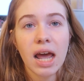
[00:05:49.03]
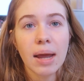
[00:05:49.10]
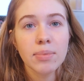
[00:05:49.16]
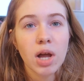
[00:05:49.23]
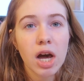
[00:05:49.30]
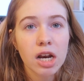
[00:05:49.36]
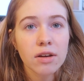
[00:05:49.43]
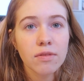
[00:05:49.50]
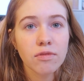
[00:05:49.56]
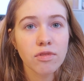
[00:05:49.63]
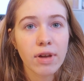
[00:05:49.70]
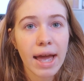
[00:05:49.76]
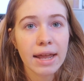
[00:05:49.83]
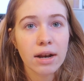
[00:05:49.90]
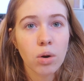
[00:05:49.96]
I'm not a
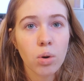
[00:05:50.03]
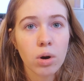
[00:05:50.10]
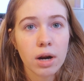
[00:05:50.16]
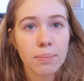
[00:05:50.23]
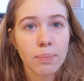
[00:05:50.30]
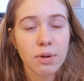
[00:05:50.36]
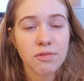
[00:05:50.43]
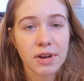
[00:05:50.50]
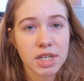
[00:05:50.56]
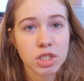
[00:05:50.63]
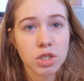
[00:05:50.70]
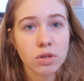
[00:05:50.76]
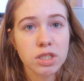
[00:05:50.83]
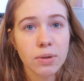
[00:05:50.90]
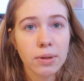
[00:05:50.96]
vet or a
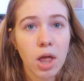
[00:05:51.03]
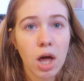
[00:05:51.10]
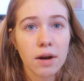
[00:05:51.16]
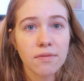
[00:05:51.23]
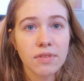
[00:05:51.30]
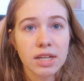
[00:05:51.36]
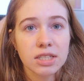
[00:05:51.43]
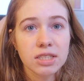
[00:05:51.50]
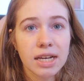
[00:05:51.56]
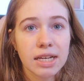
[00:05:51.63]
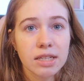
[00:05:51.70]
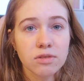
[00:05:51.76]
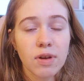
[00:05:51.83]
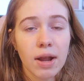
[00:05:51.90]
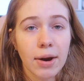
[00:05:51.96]
professional, so a lot of this
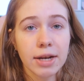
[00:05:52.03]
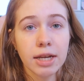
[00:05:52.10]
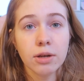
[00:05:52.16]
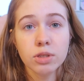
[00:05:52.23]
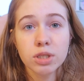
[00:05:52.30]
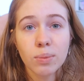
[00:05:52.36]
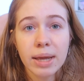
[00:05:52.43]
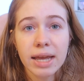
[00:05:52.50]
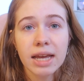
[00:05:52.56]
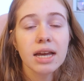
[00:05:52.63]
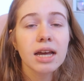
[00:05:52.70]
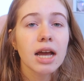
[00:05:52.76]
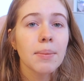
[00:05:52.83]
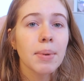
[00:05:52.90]
is very new to me,